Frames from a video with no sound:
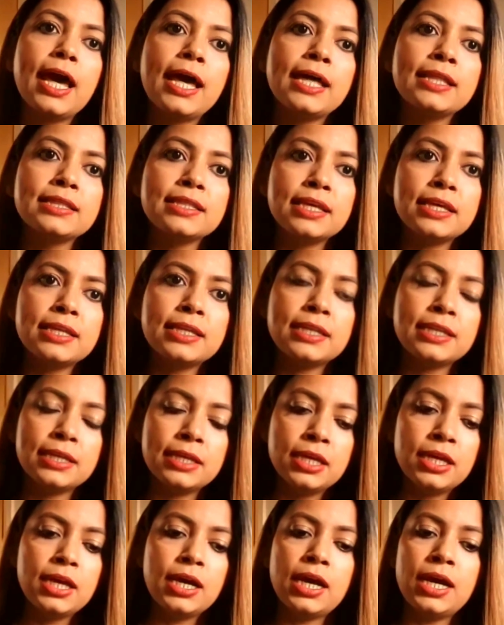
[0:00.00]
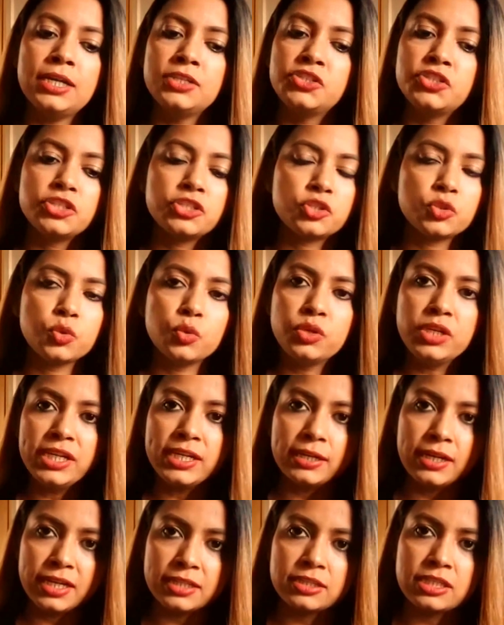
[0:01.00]
And then I just
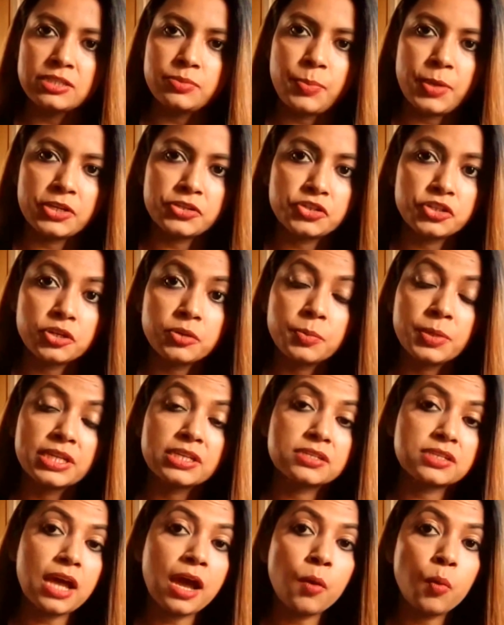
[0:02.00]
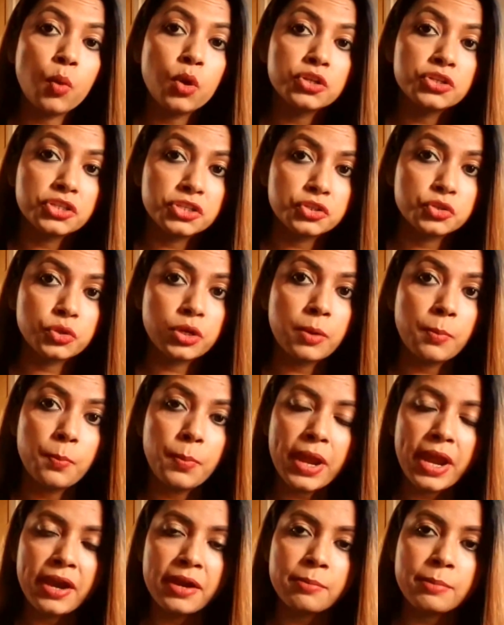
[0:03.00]
only clicked this picture because I wanted to
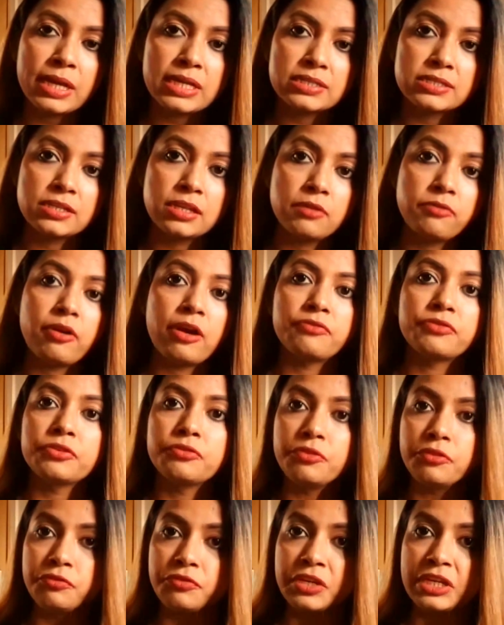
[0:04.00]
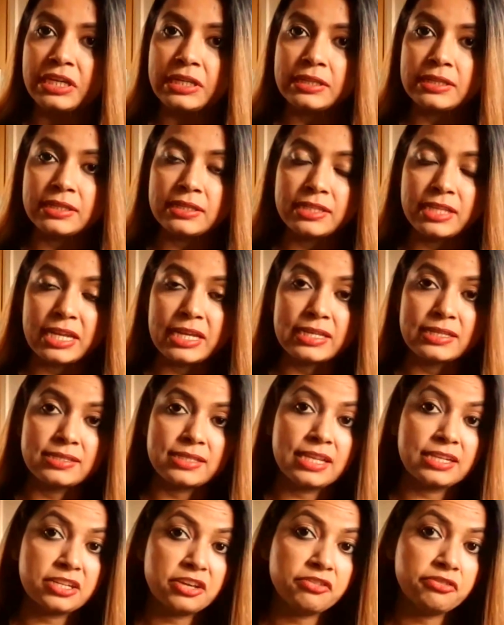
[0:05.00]
compare myself after 15 days,
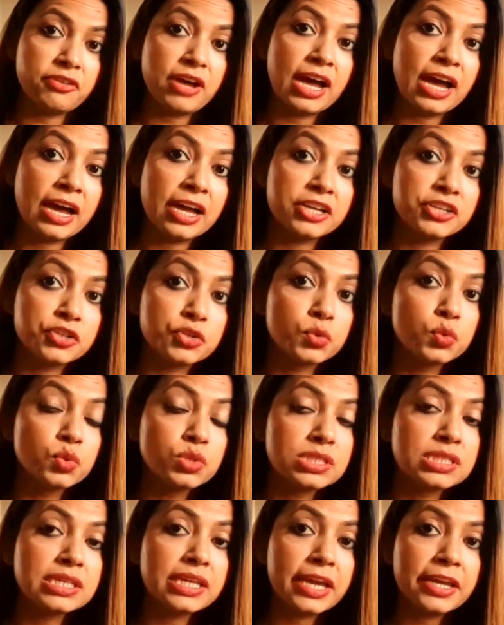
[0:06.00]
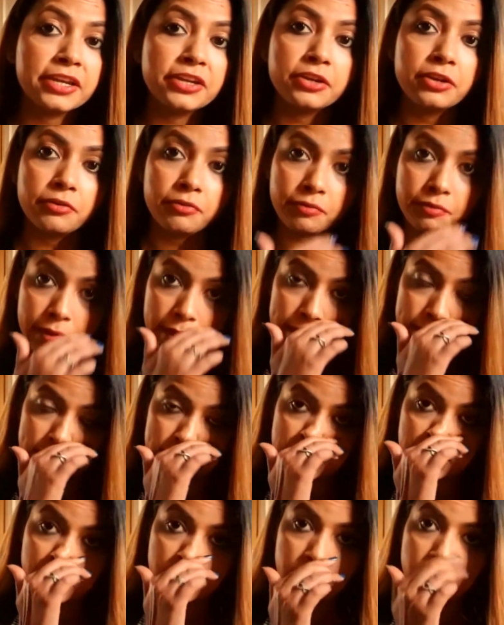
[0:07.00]
that if I do see any difference.